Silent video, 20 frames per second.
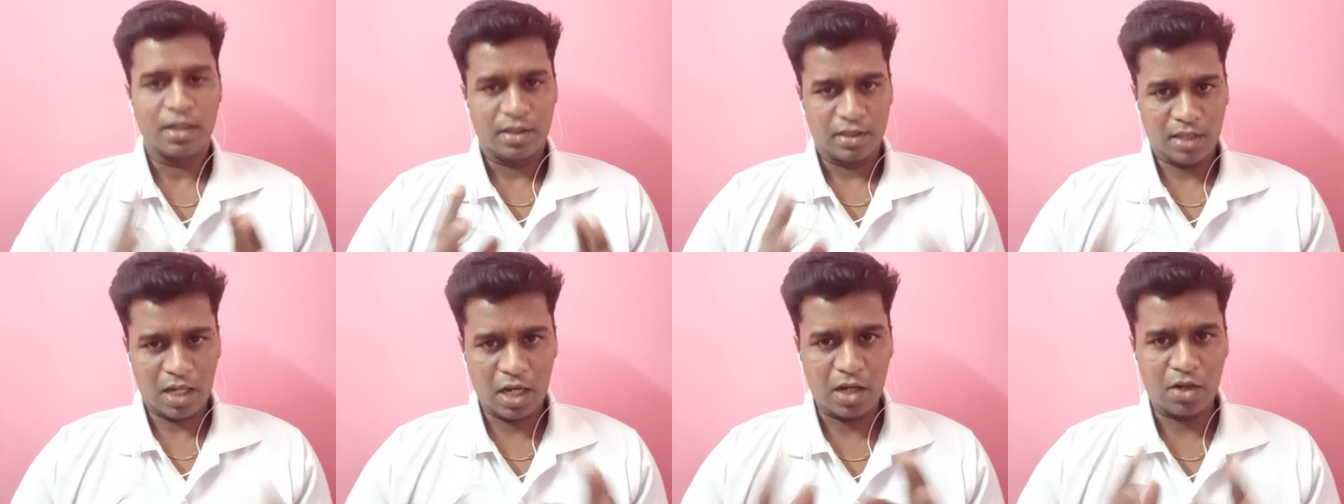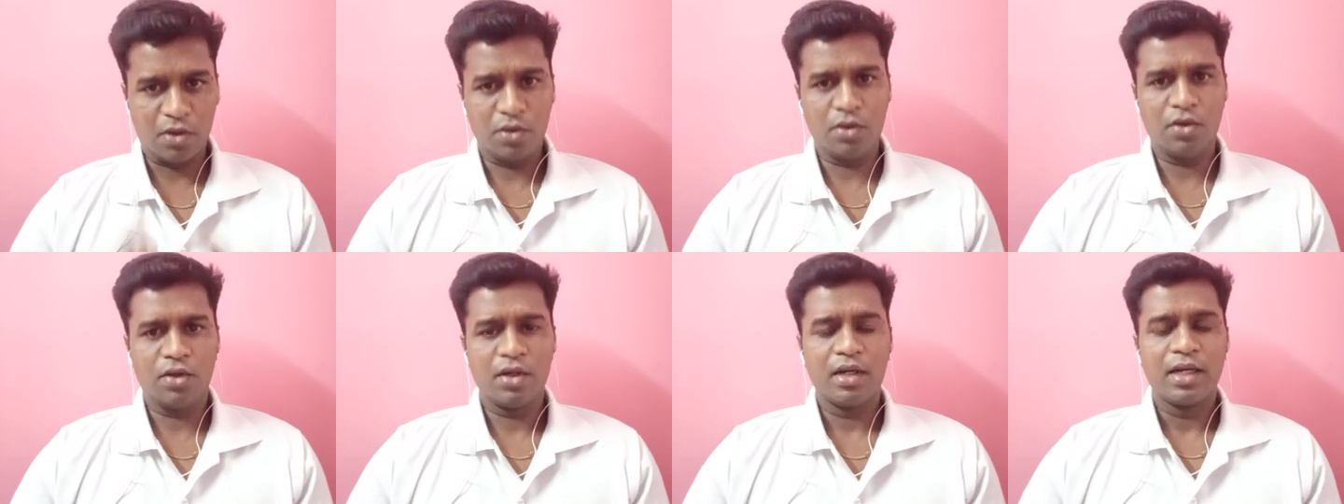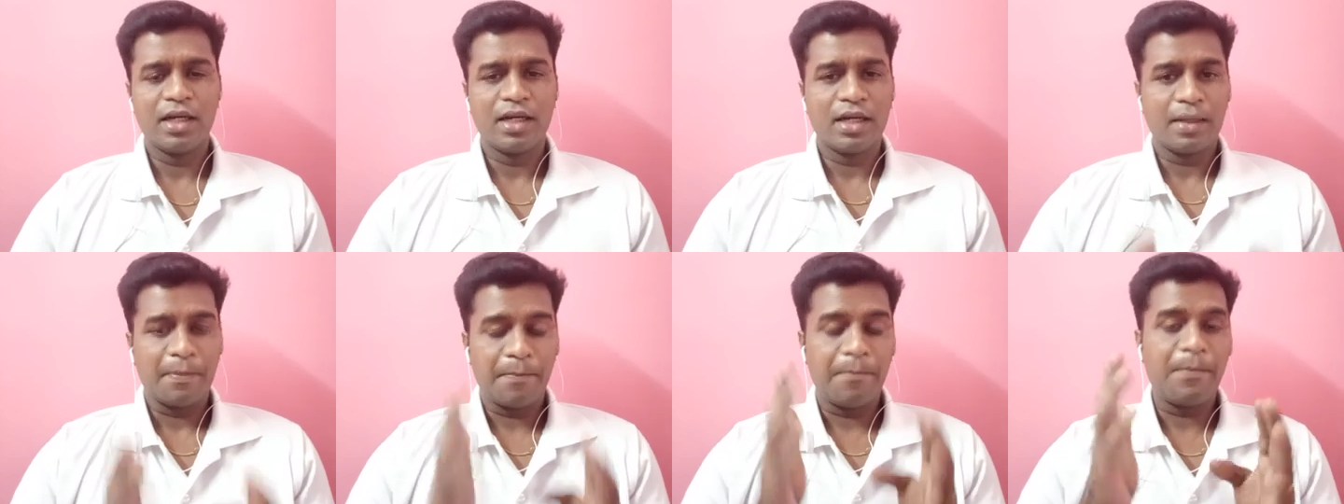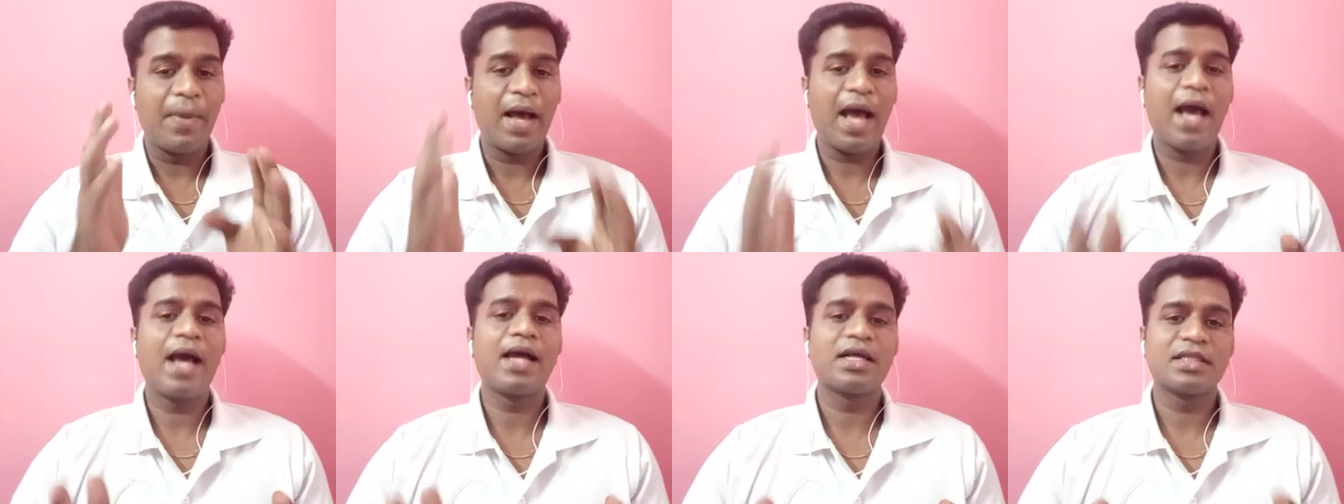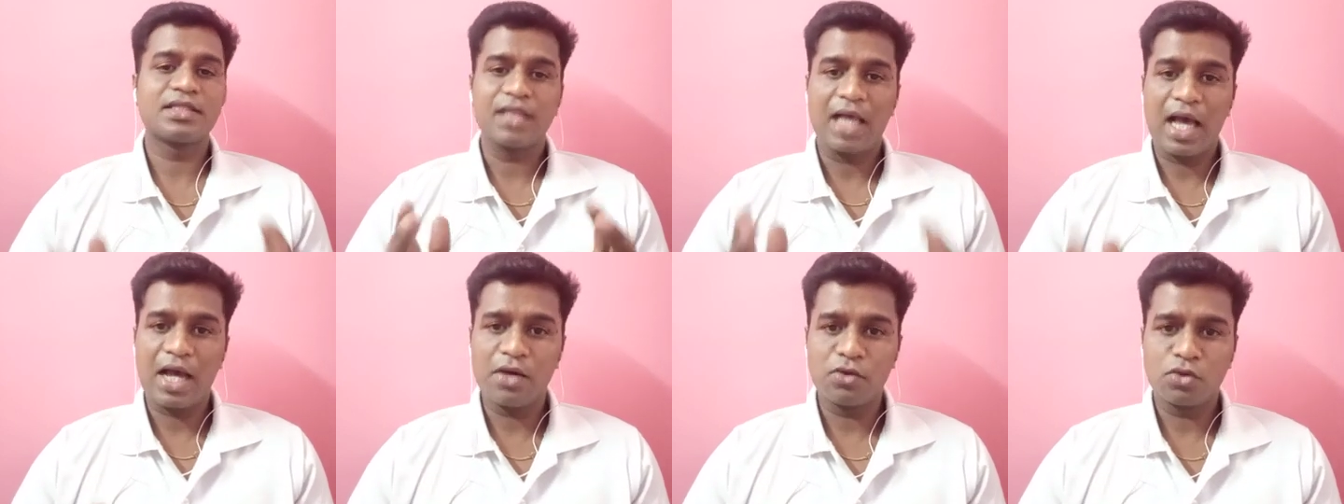Now banks
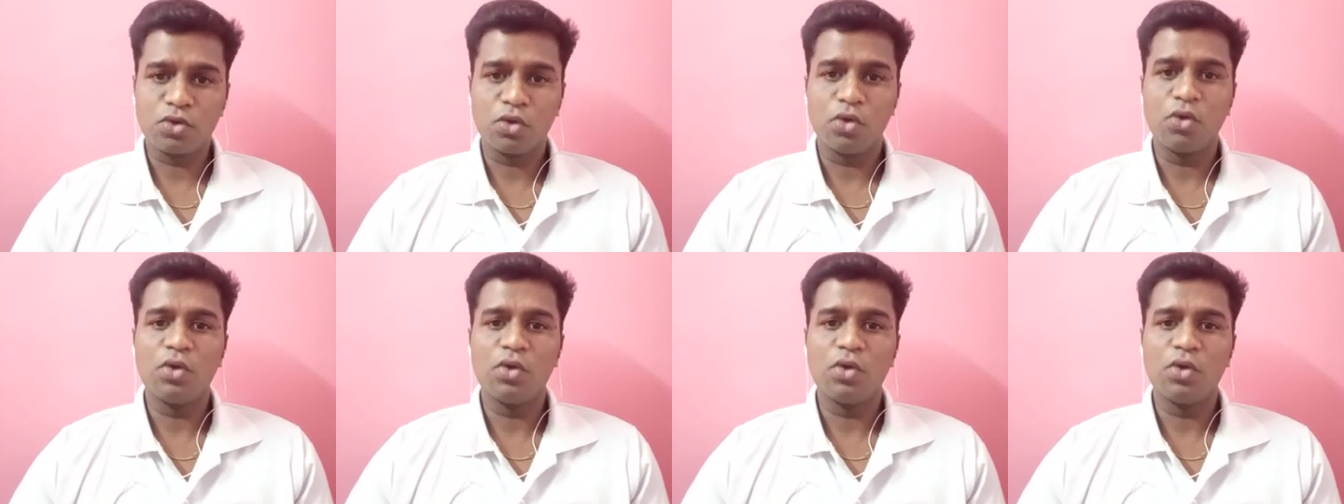have to